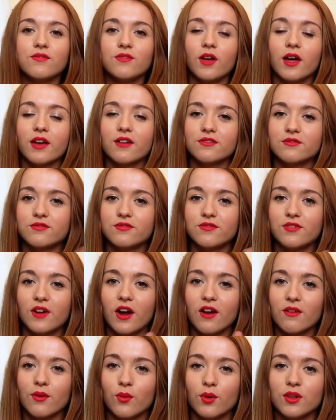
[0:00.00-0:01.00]
like
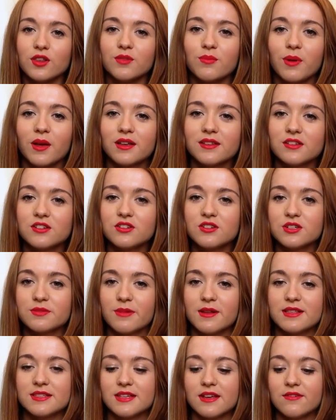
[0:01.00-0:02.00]
furry ones because they're too
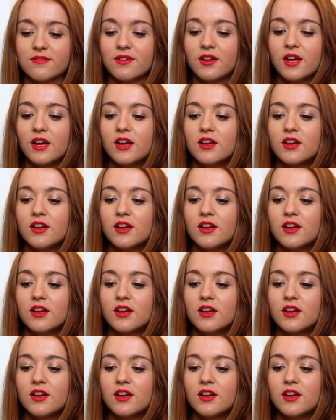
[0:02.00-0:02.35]
expensive.